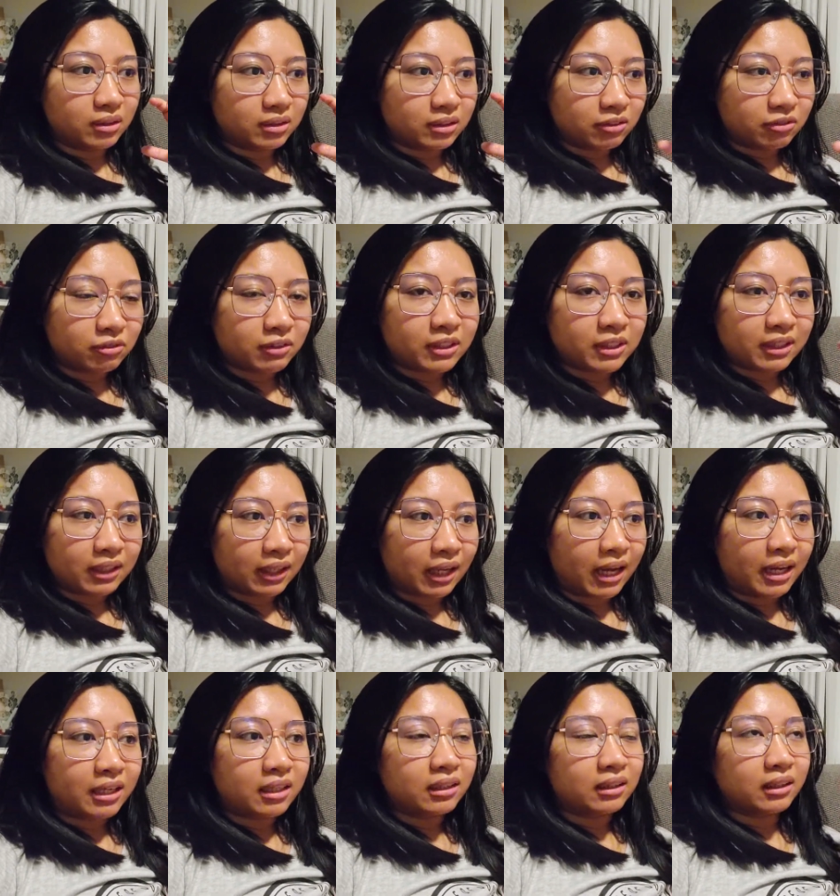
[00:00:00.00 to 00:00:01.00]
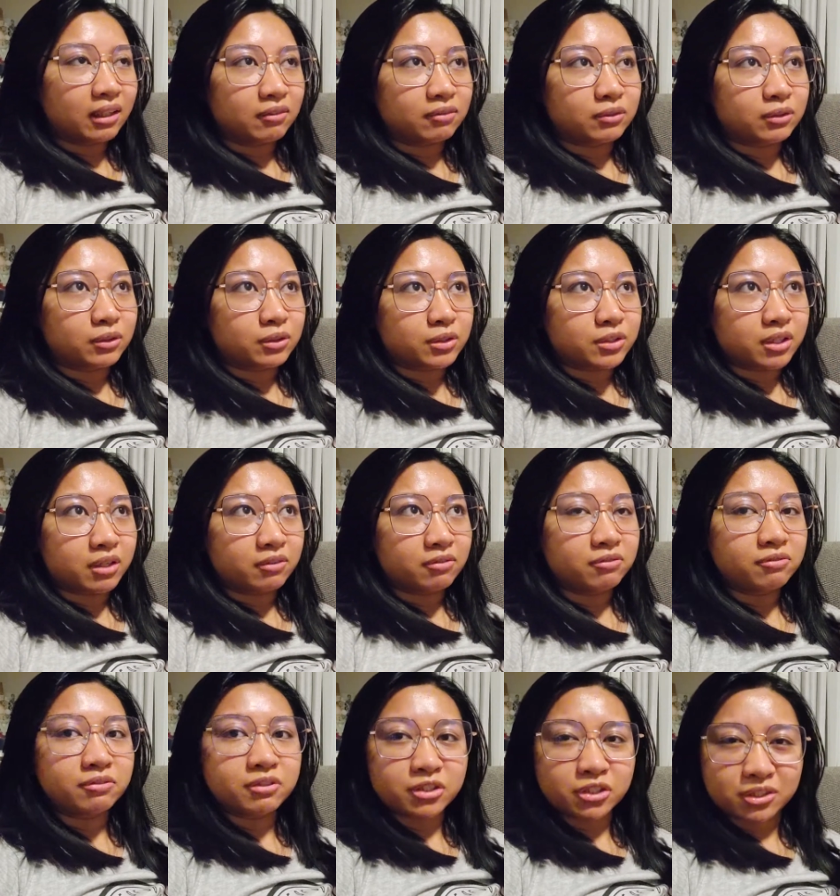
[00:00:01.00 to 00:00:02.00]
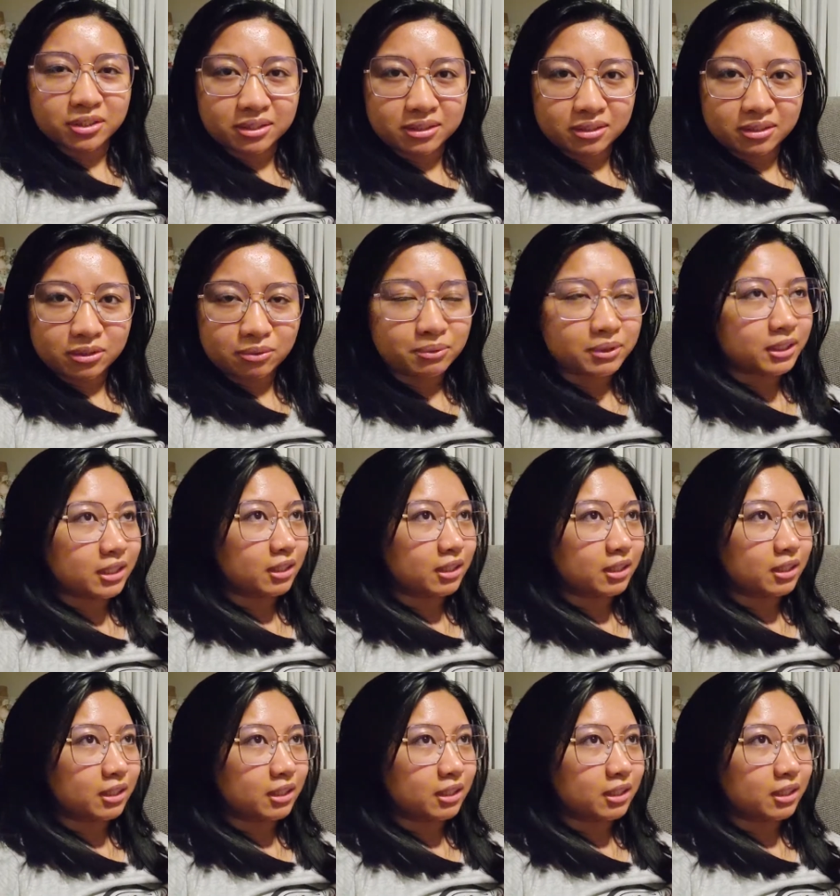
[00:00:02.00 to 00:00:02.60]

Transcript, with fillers: different kind of levels of viciousness when